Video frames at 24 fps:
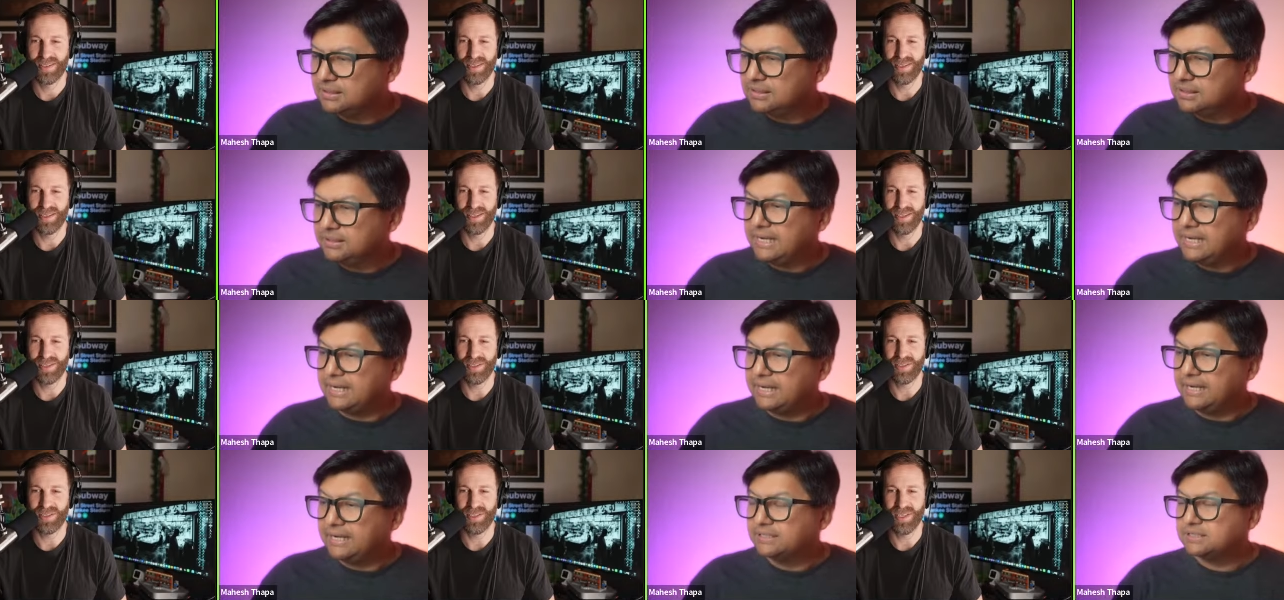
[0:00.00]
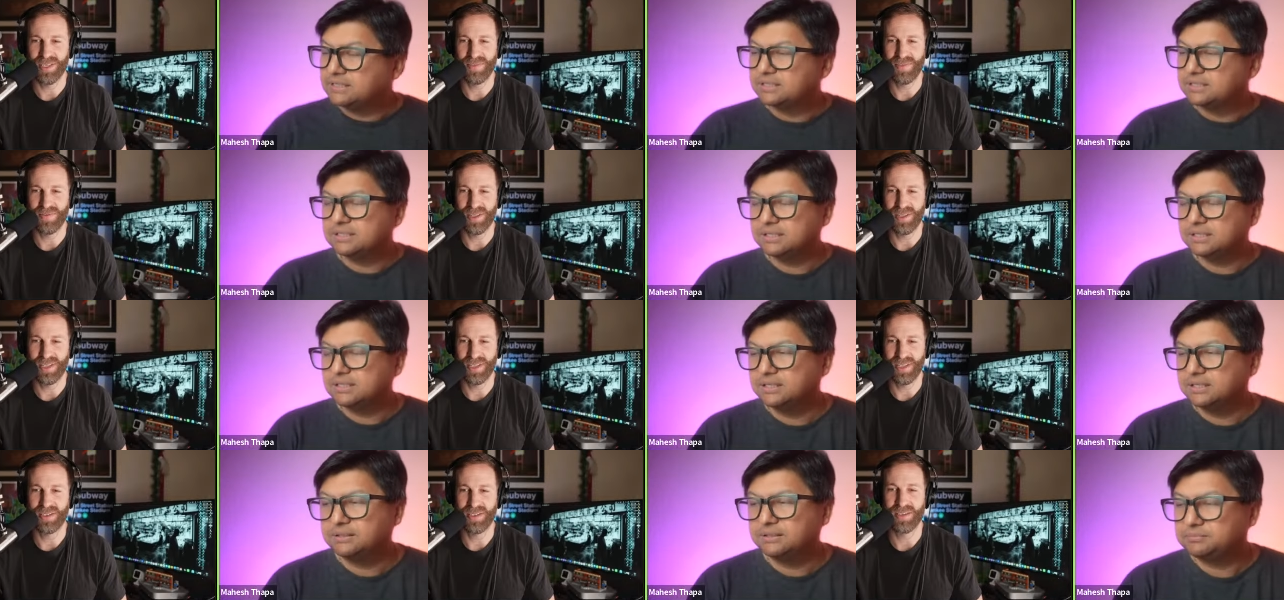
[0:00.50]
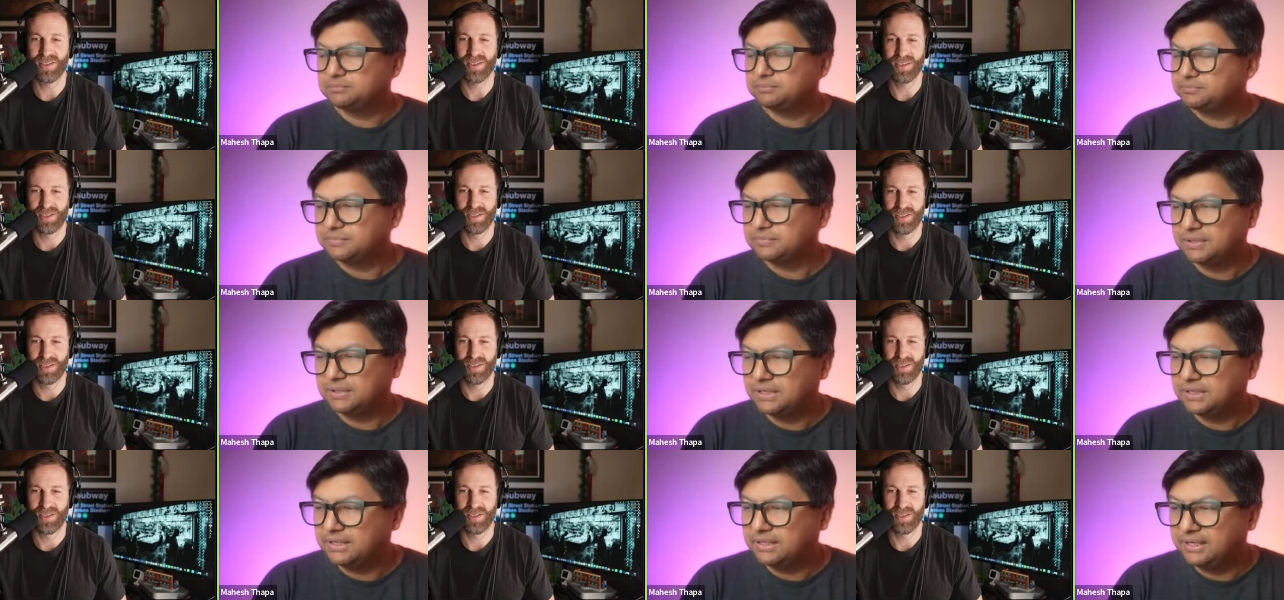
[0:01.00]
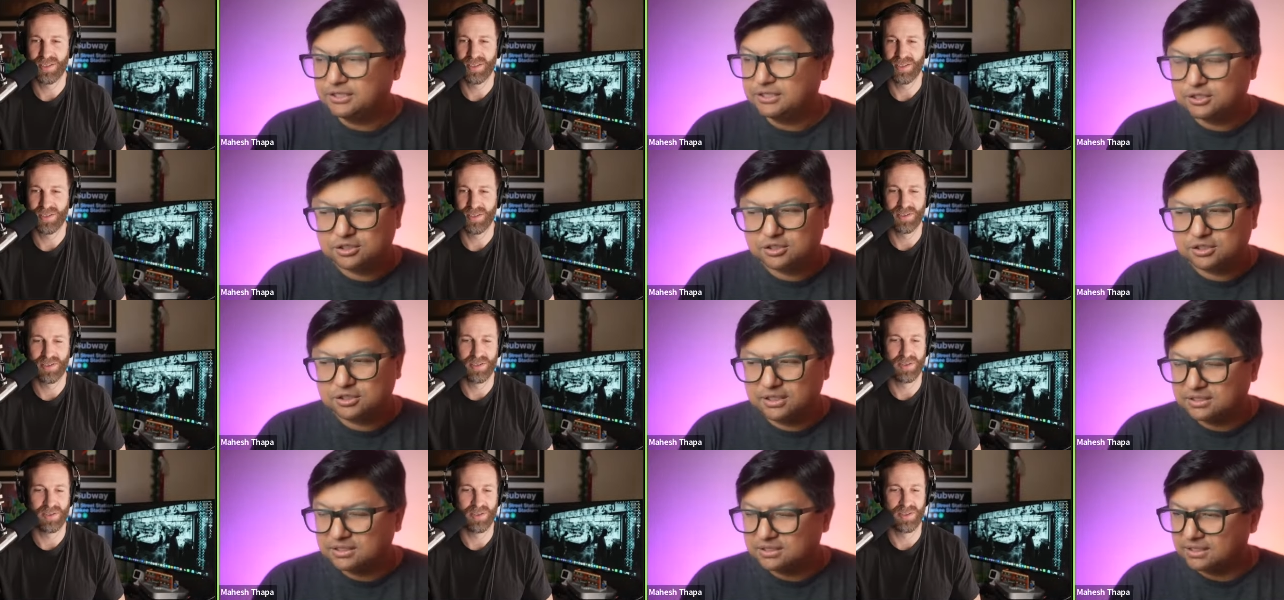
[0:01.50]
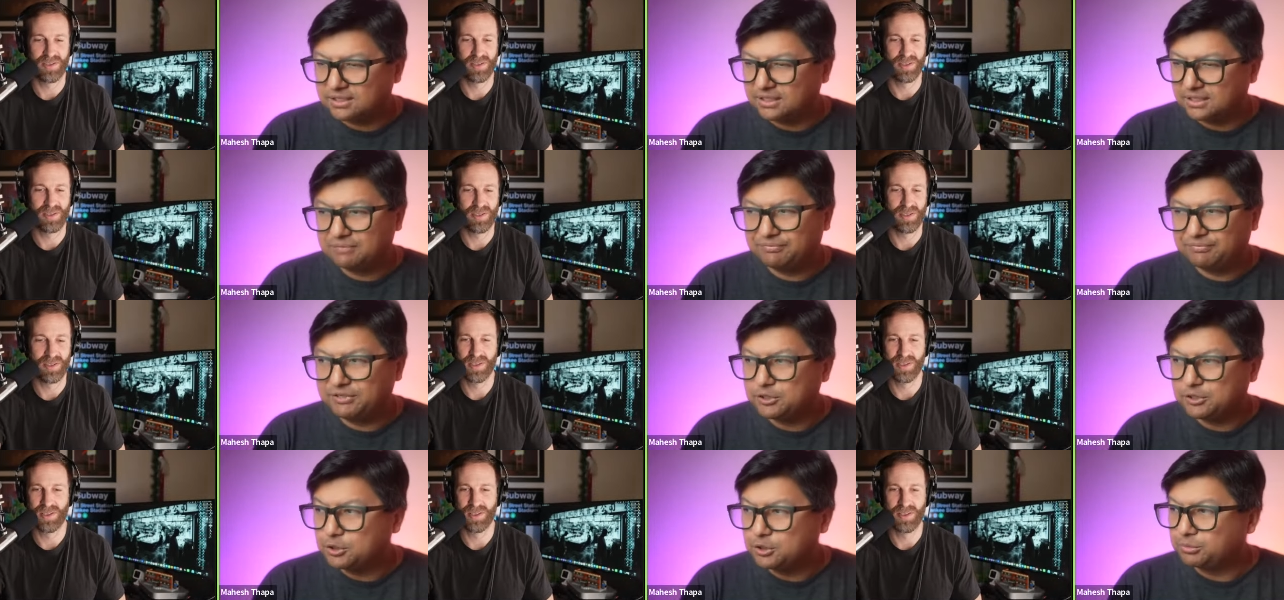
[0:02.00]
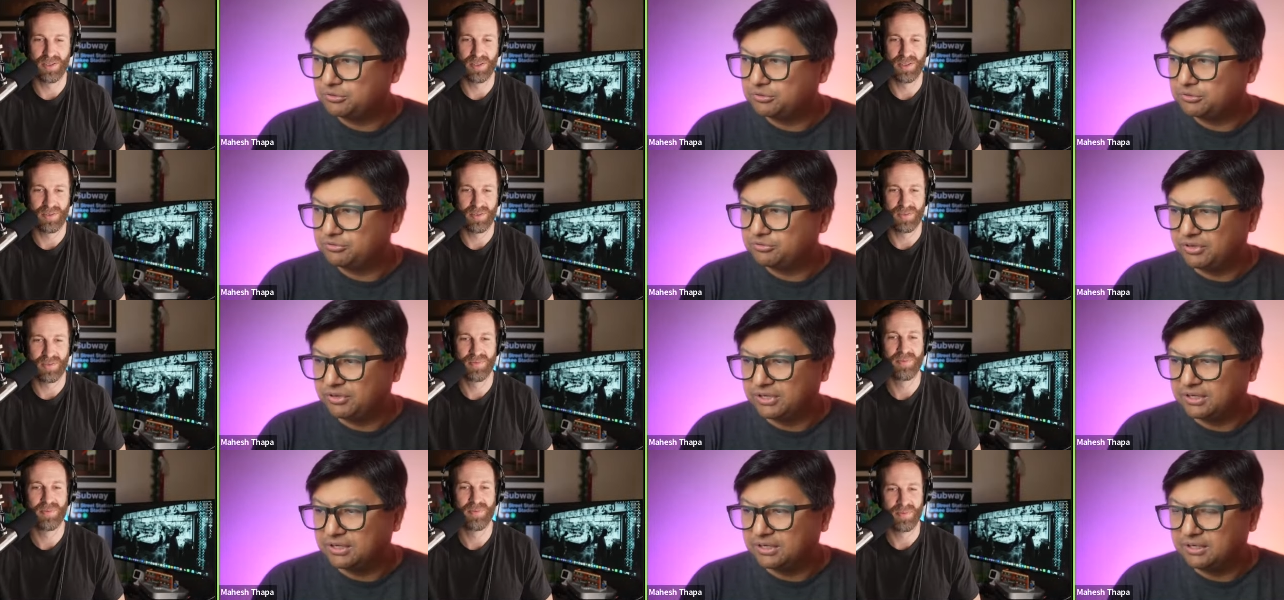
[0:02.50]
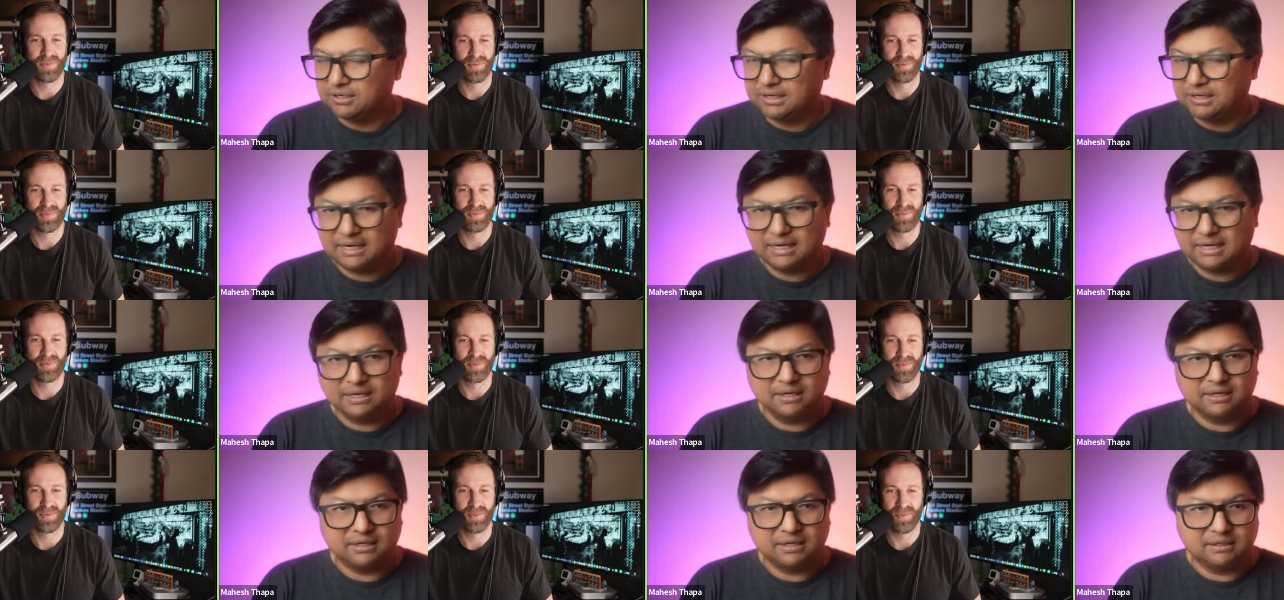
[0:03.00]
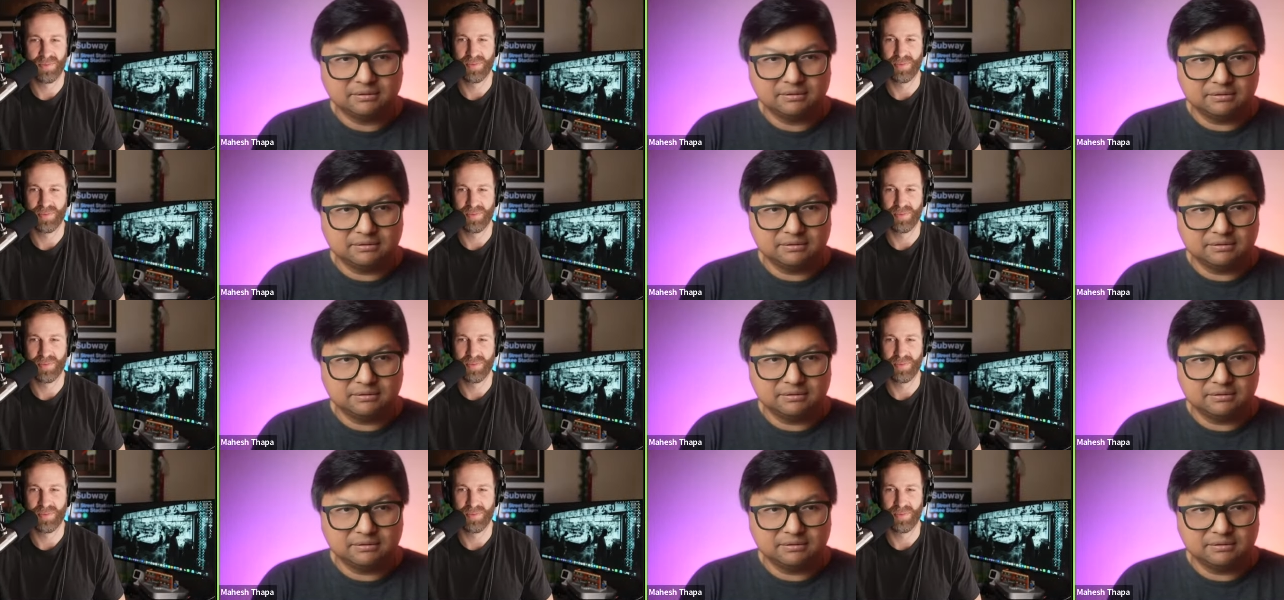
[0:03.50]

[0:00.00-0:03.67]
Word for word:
Speaker 1: Yeah, it's uh, uh, it's it's it can be super fun. You know, I uh,